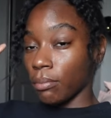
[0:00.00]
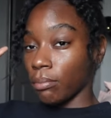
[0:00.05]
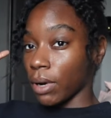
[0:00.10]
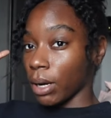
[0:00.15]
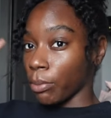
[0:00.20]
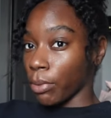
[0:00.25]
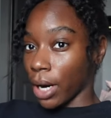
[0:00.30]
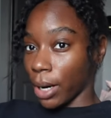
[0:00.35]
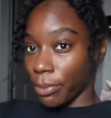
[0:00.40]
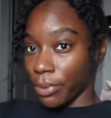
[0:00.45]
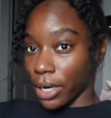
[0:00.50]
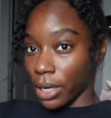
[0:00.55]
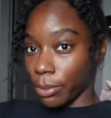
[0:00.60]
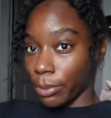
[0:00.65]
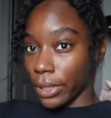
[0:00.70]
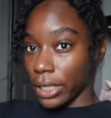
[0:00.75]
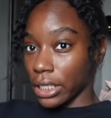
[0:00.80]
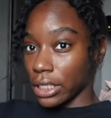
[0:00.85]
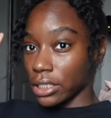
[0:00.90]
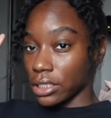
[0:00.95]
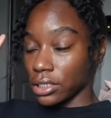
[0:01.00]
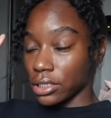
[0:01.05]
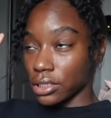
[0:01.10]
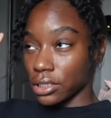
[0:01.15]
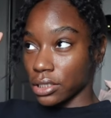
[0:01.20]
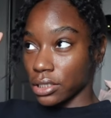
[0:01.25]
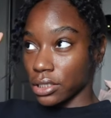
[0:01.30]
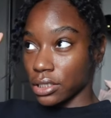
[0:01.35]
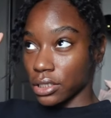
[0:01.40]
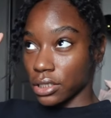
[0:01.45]
My bar prep
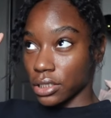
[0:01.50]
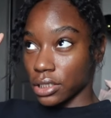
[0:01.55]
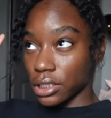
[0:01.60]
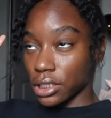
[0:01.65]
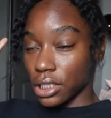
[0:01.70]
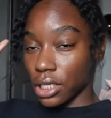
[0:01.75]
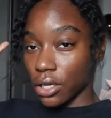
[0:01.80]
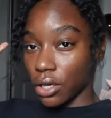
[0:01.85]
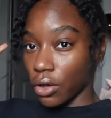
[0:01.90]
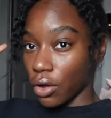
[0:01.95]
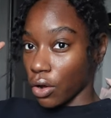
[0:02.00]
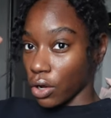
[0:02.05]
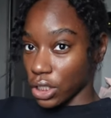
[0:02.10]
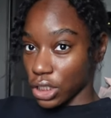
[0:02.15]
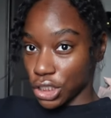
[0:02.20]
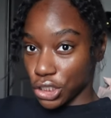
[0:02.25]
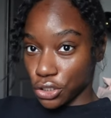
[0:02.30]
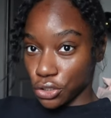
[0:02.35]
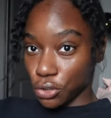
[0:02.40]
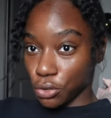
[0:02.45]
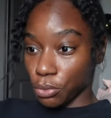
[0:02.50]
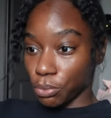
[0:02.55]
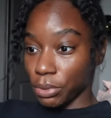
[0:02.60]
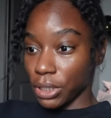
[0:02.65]
is on Zoom